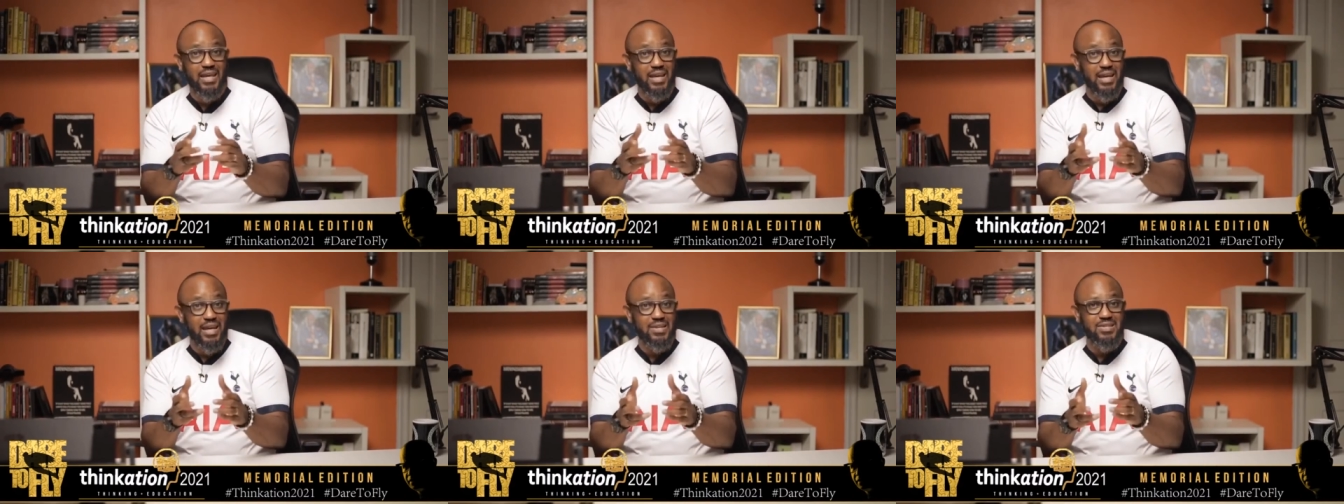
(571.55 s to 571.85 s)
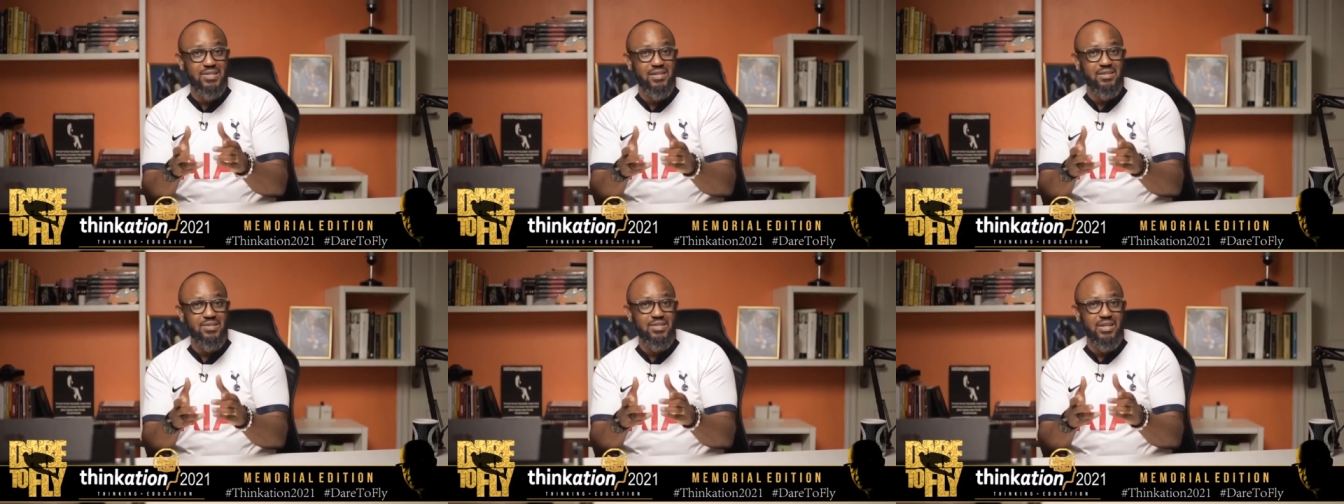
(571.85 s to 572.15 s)
Can I
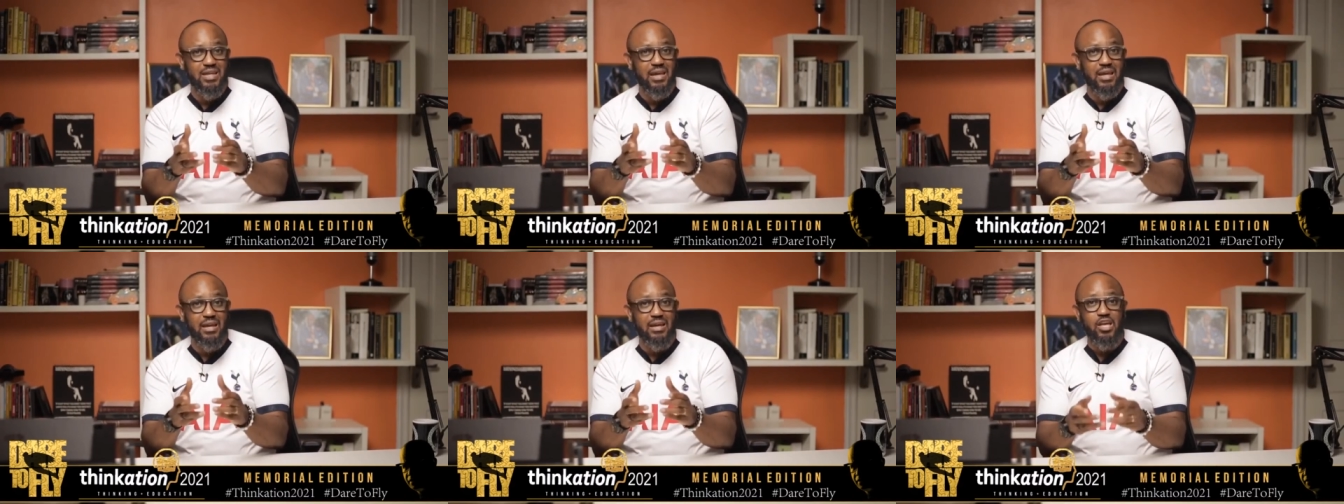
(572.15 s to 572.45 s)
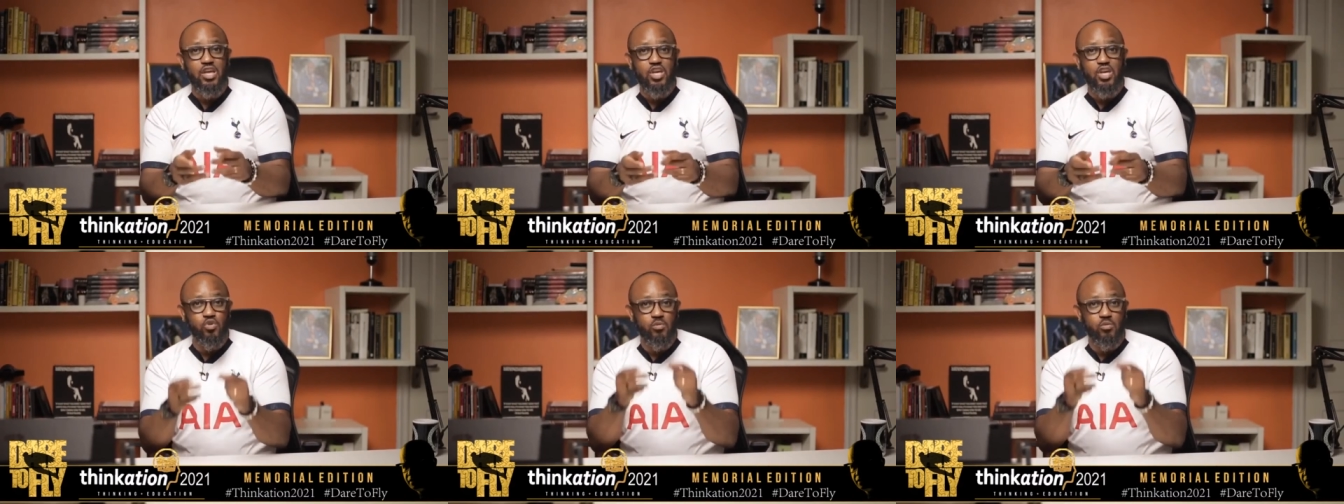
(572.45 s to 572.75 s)
say this again?
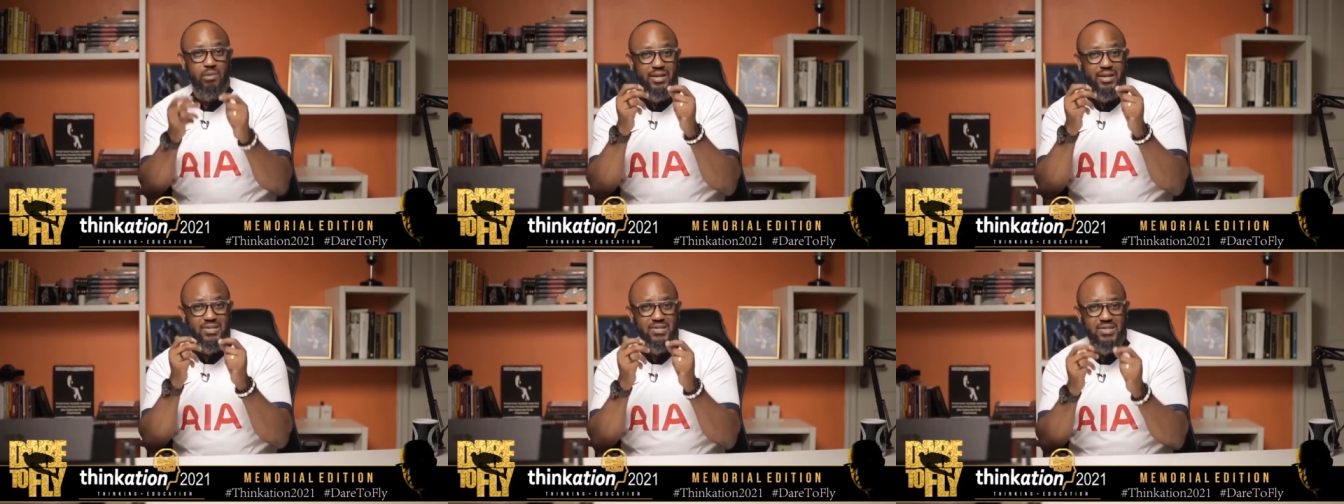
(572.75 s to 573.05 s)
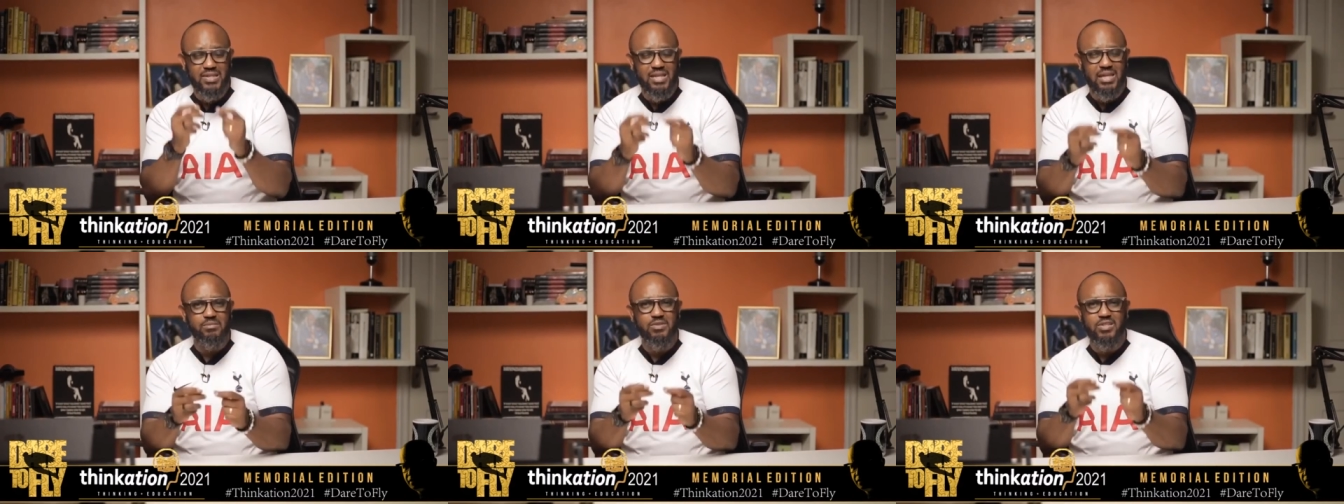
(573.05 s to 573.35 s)
You might
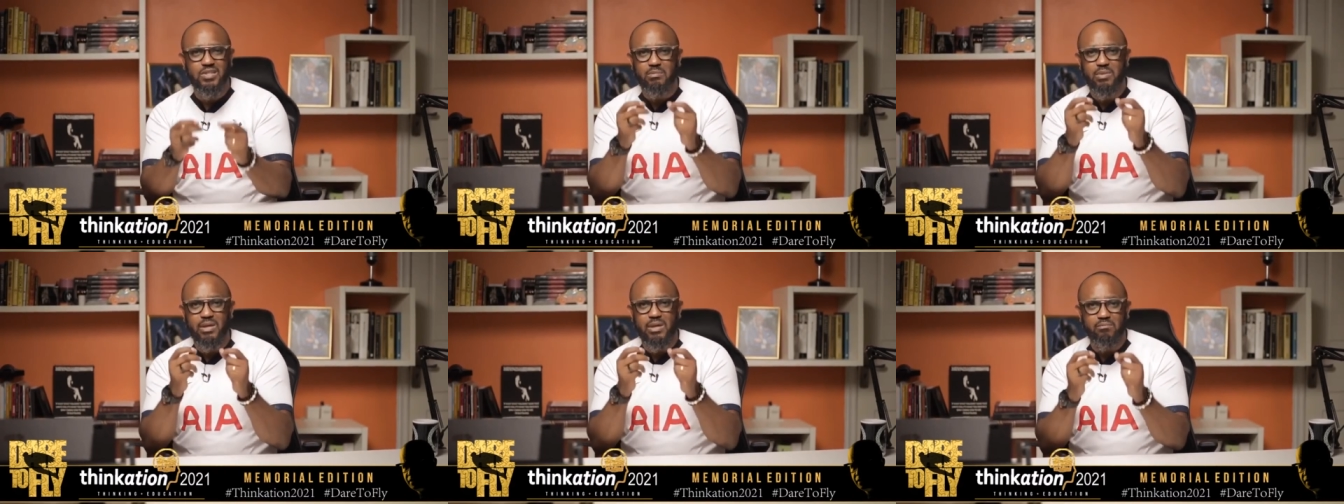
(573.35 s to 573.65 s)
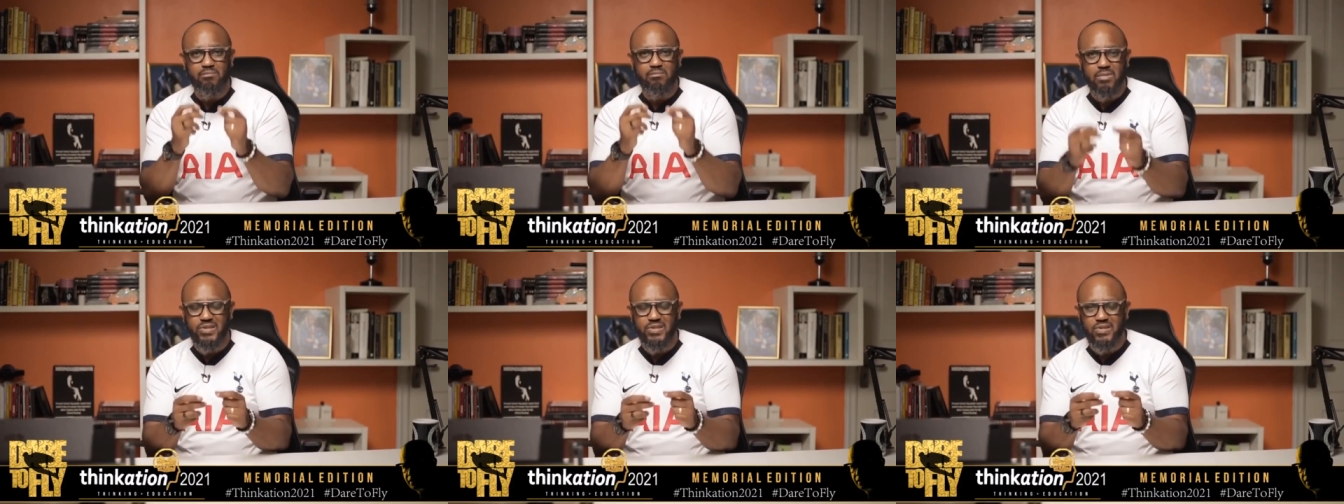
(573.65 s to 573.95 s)
seem to be
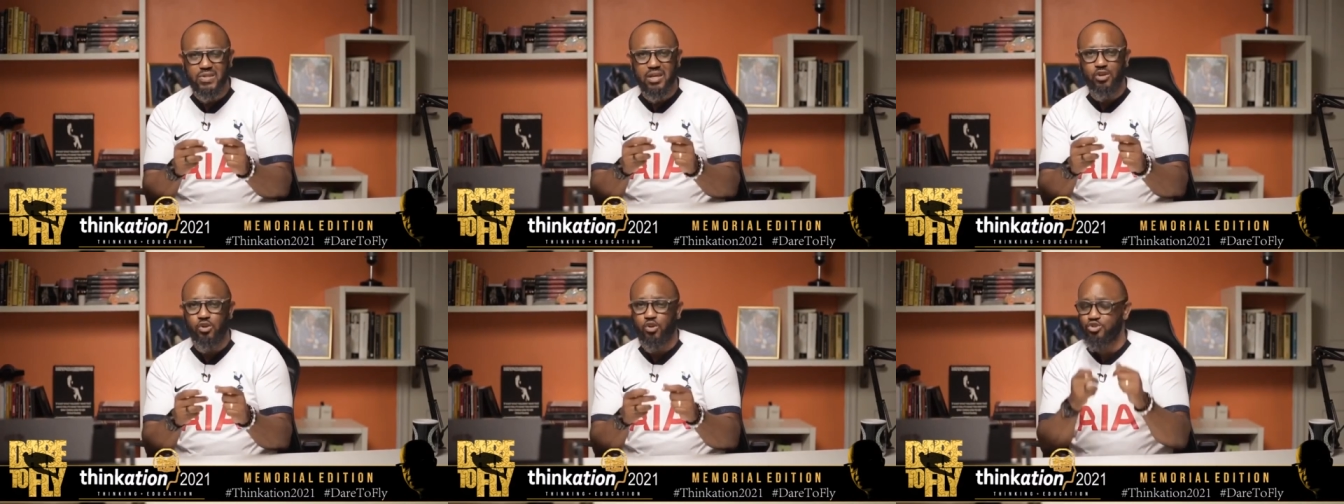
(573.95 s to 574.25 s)
missing.